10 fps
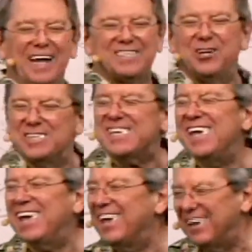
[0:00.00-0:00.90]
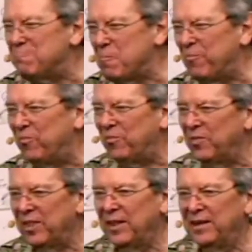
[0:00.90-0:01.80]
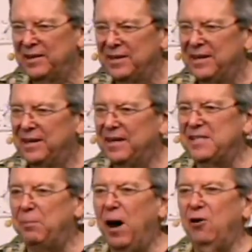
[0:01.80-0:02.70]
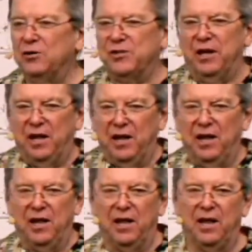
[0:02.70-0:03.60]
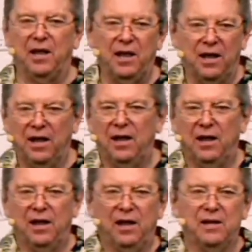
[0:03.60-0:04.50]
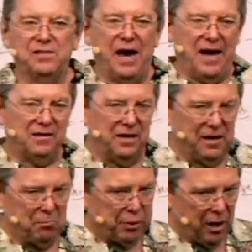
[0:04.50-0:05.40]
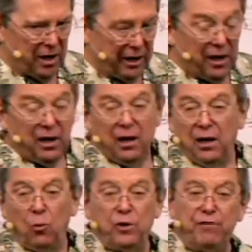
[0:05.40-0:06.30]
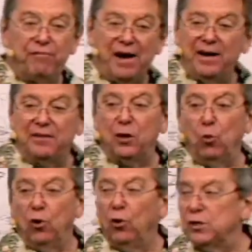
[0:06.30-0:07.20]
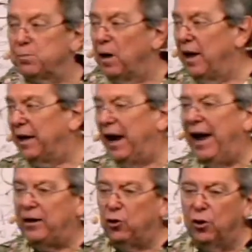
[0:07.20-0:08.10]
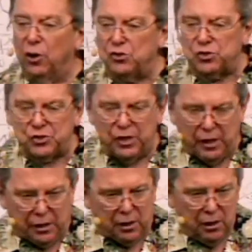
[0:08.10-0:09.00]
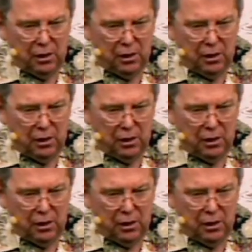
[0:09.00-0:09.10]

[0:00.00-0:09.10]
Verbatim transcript: It's good to see you. It's hypocrisy. It's acting and playing. When you find out the world is playing an act, you're going to seek